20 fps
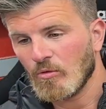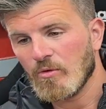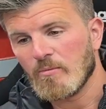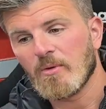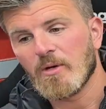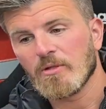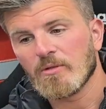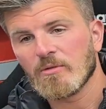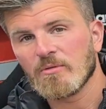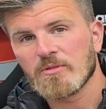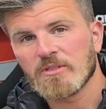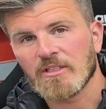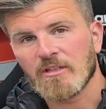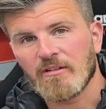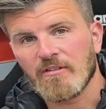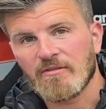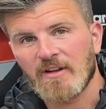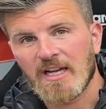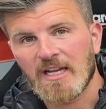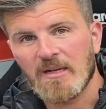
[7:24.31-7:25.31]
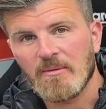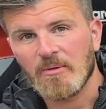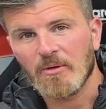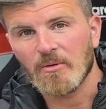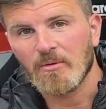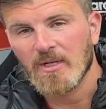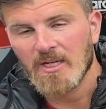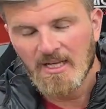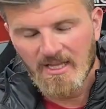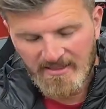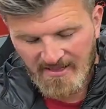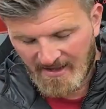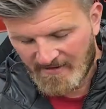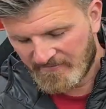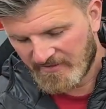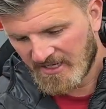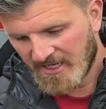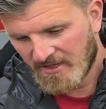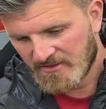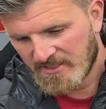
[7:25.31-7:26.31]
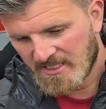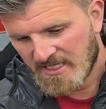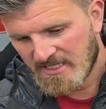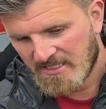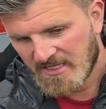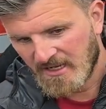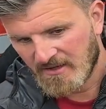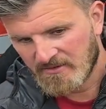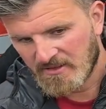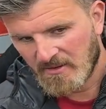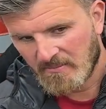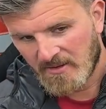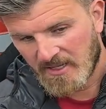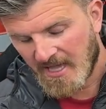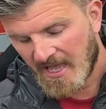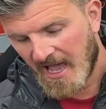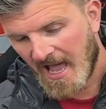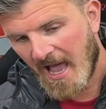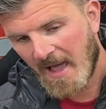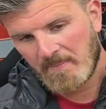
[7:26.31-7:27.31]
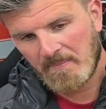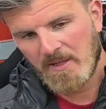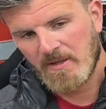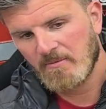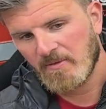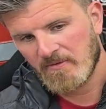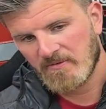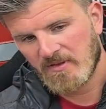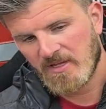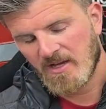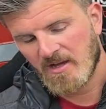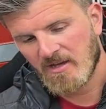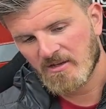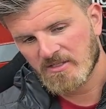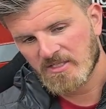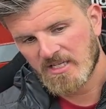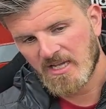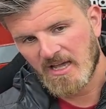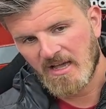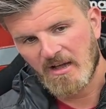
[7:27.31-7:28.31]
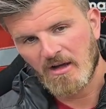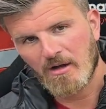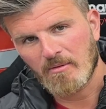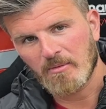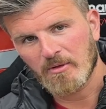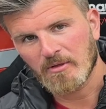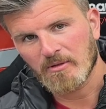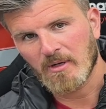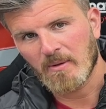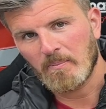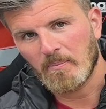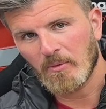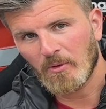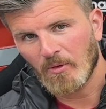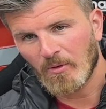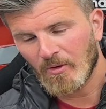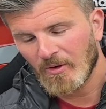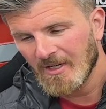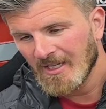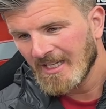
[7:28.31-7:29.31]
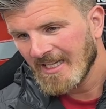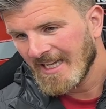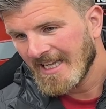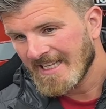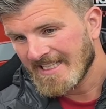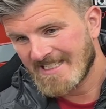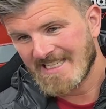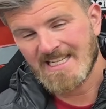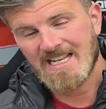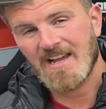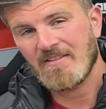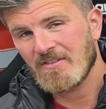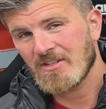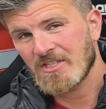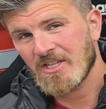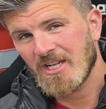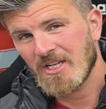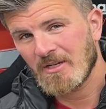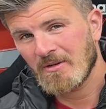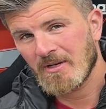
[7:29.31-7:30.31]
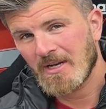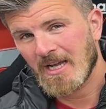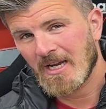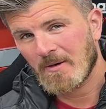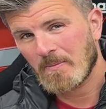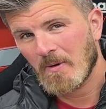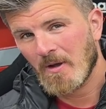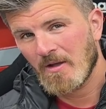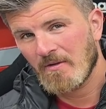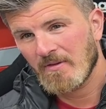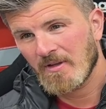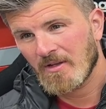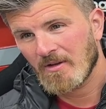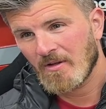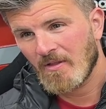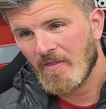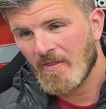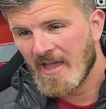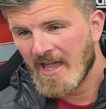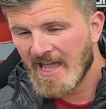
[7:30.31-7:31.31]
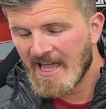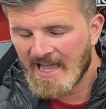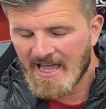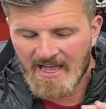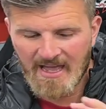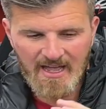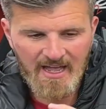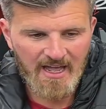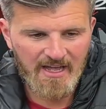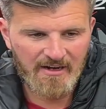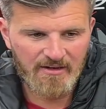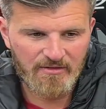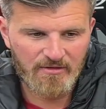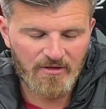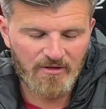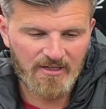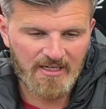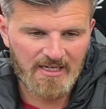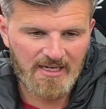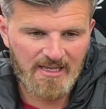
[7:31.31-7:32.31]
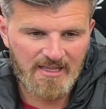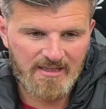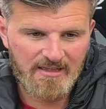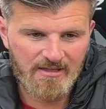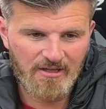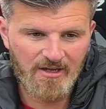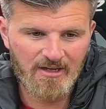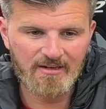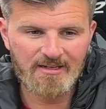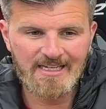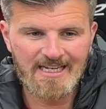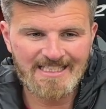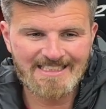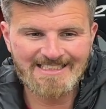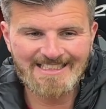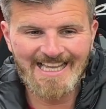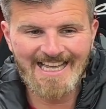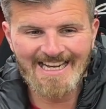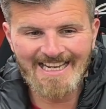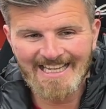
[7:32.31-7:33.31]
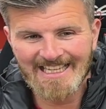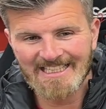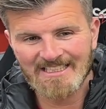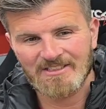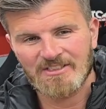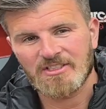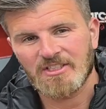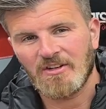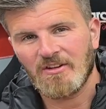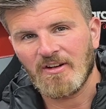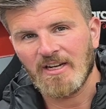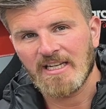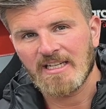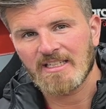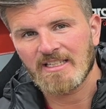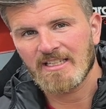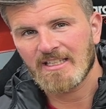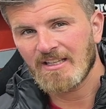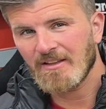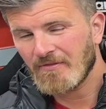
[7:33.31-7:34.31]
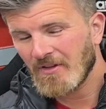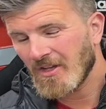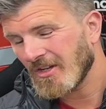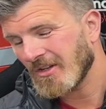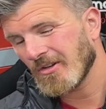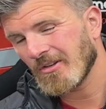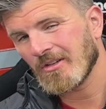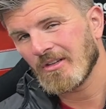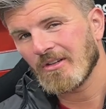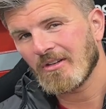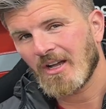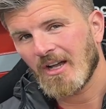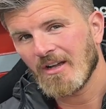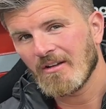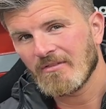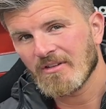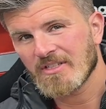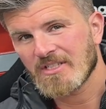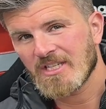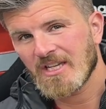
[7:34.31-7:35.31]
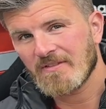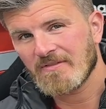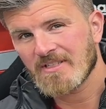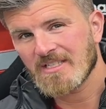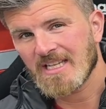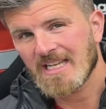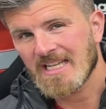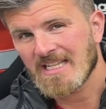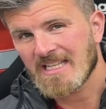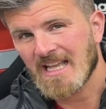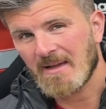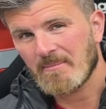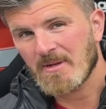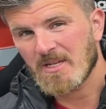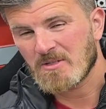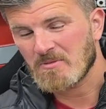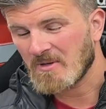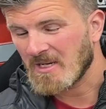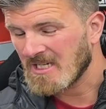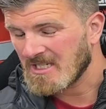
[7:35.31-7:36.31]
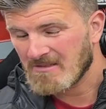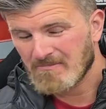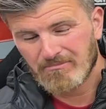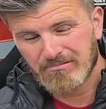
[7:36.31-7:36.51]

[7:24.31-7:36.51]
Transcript: the models that are available, that video details it. But yeah, happy with the RC8R model I bought. Did have a genuine Akrapovic on there. And I thought, look, let's get it inside, give it a good look over, see if there's any damage, which